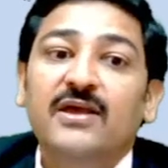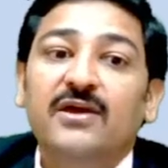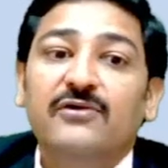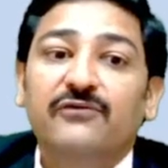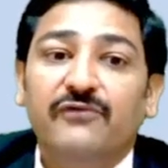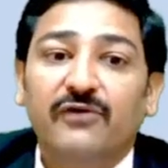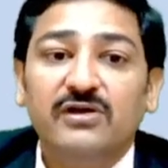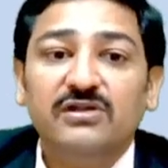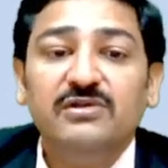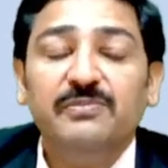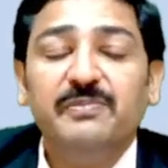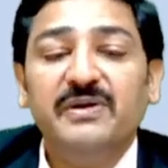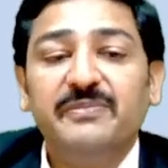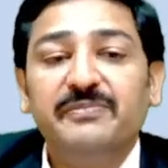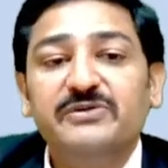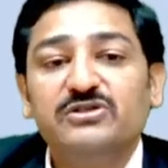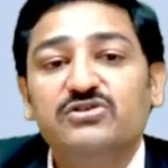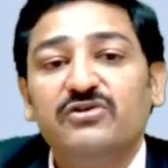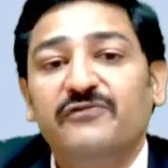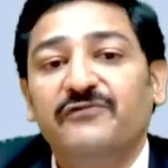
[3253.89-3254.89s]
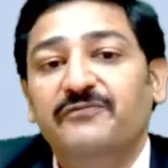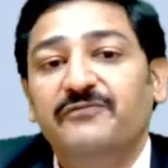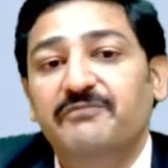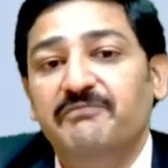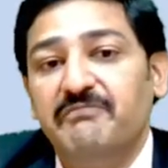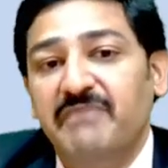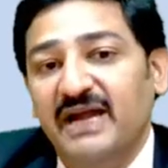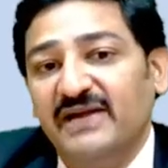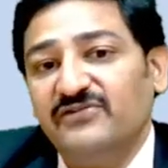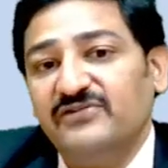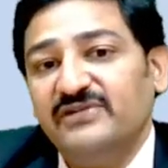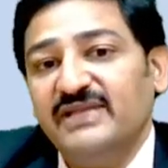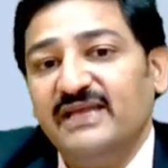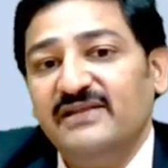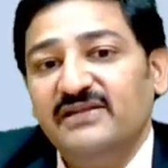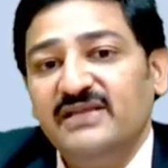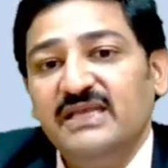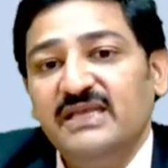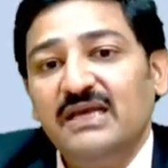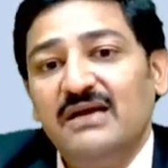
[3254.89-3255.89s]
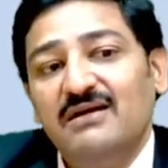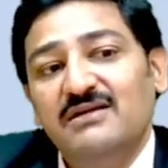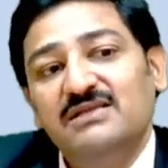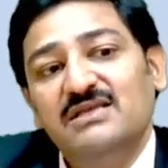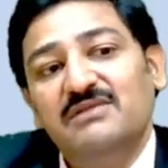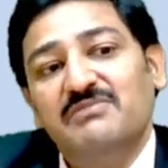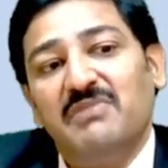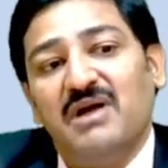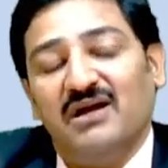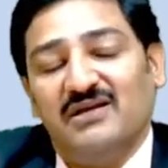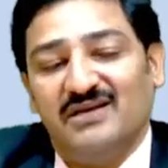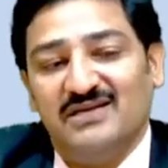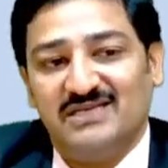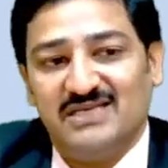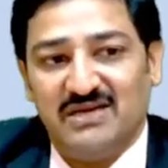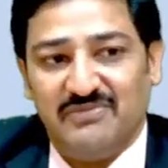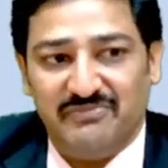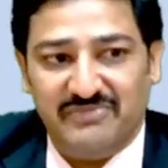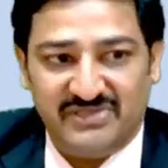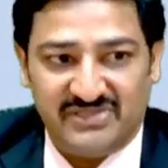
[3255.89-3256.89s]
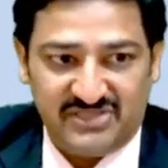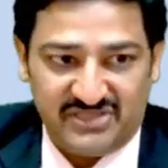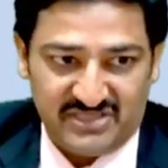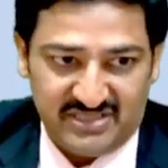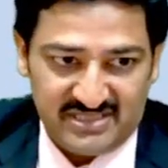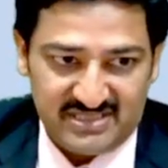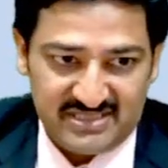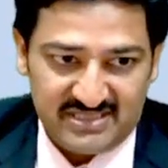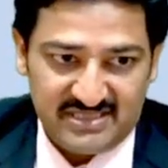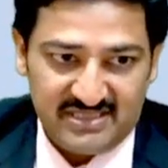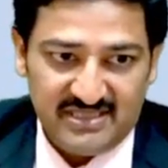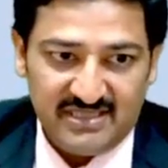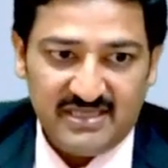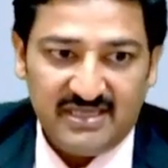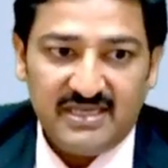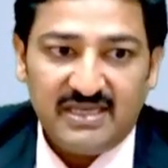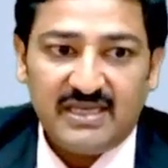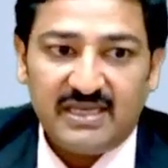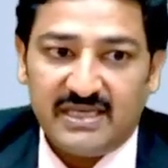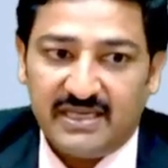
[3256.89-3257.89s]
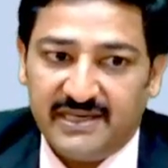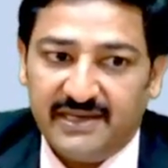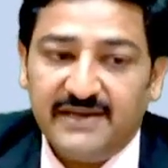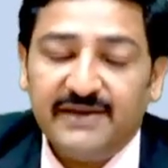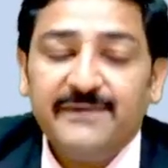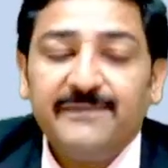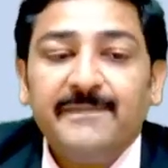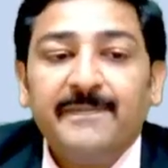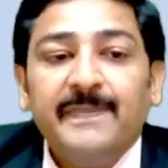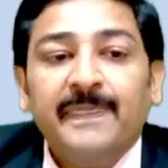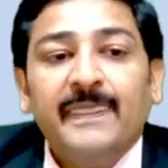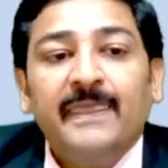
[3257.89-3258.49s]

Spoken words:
for the purpose of better than the other market competitors. Here,